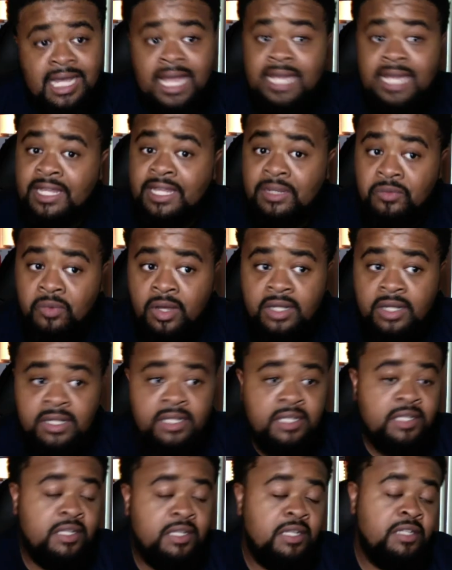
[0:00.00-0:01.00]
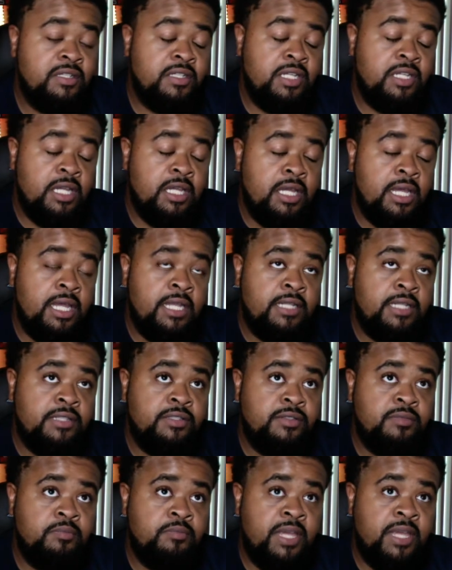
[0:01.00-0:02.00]
they run and
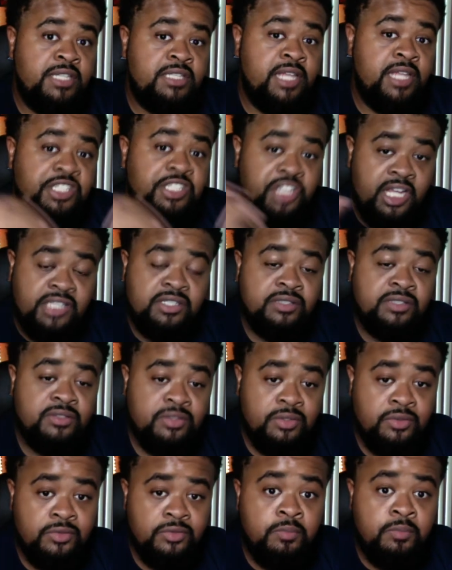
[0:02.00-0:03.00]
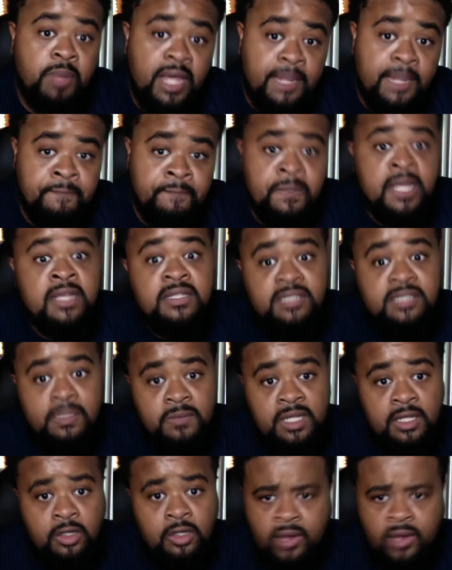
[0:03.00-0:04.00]
basically chase ensues. But
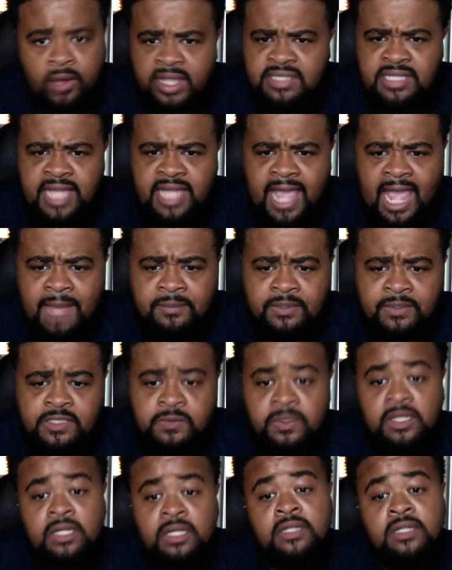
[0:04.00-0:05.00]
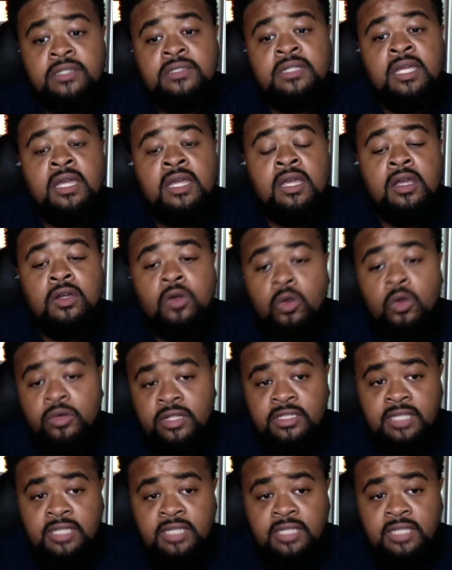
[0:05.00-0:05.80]
something crazy happens because Courtney's